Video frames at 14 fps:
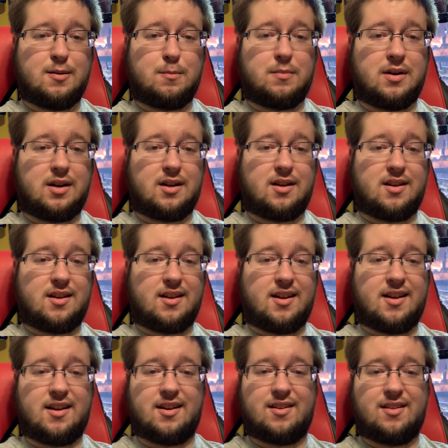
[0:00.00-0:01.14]
But
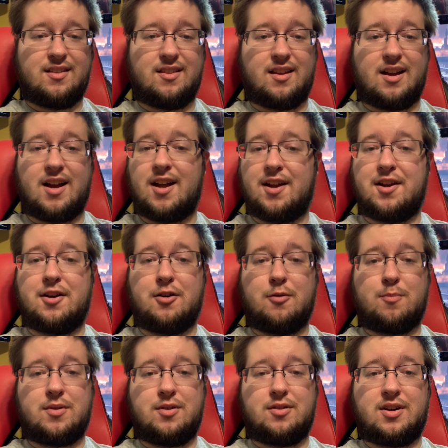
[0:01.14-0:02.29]
yeah, I
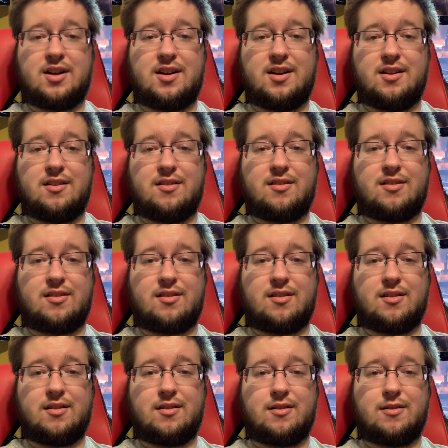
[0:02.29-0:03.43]
hope you guys
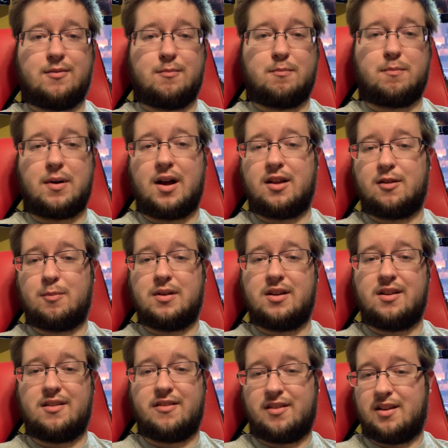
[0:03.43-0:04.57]
possibly
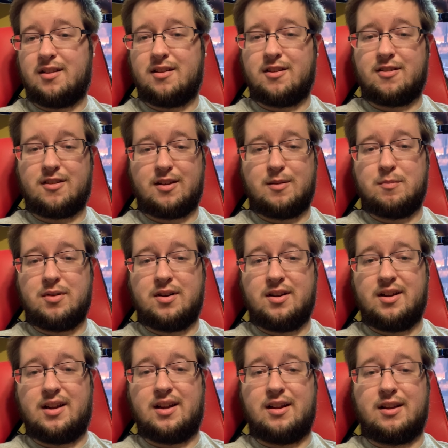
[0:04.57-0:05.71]
see this input
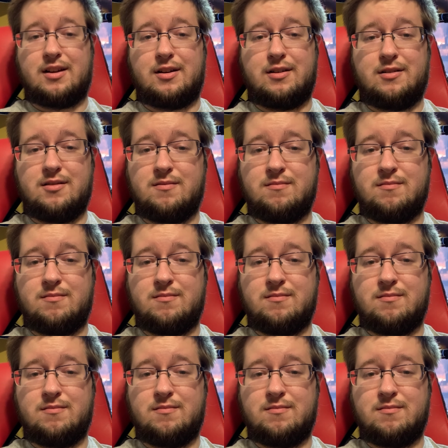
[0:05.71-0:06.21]
and,